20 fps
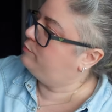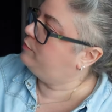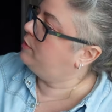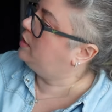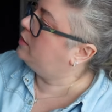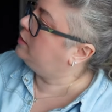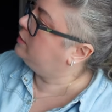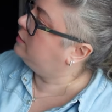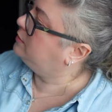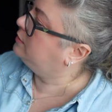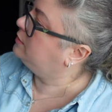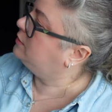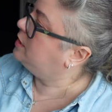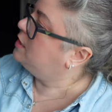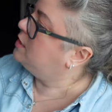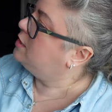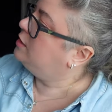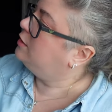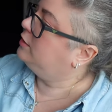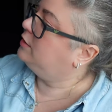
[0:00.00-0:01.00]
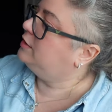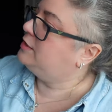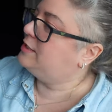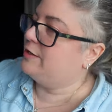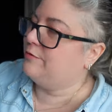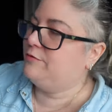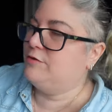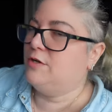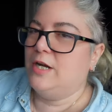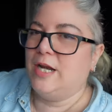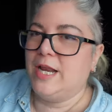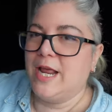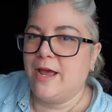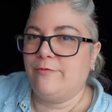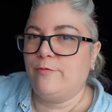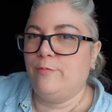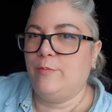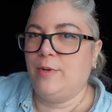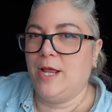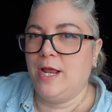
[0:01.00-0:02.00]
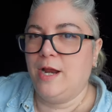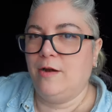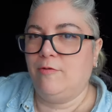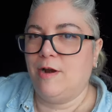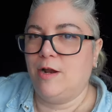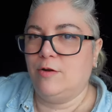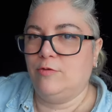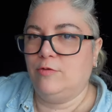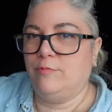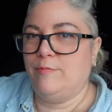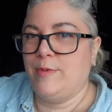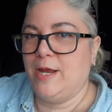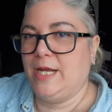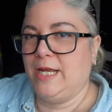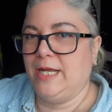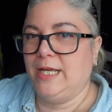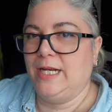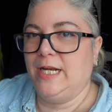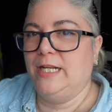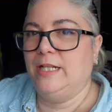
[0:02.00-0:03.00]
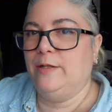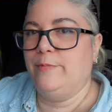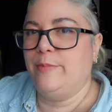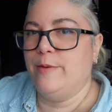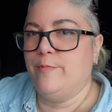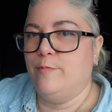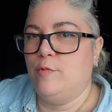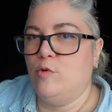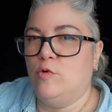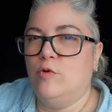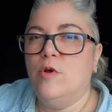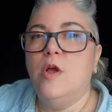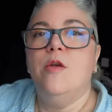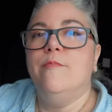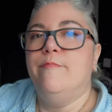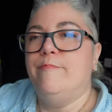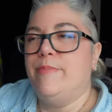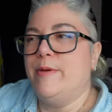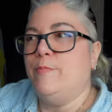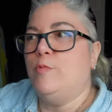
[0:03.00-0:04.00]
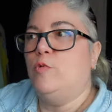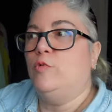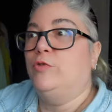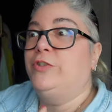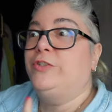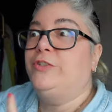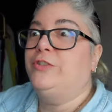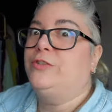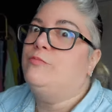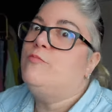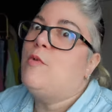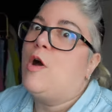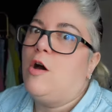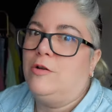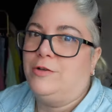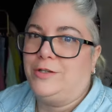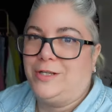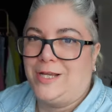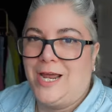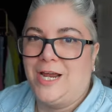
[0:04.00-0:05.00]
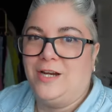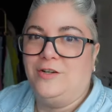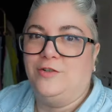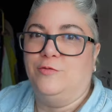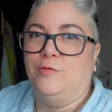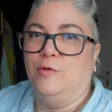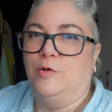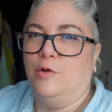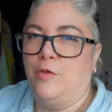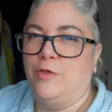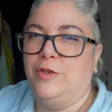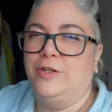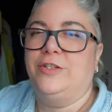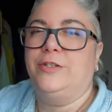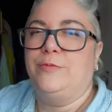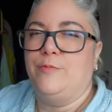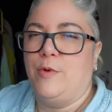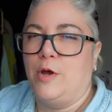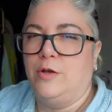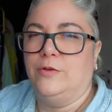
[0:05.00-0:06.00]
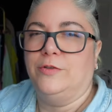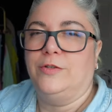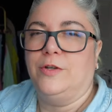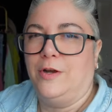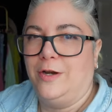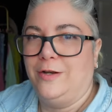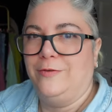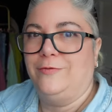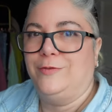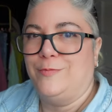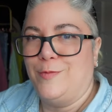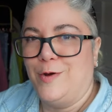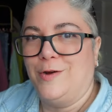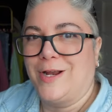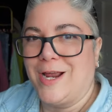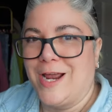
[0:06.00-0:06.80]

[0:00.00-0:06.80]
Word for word: but could definitely have a play around with making it a little bit more bit more smart casual, on the smart side of smart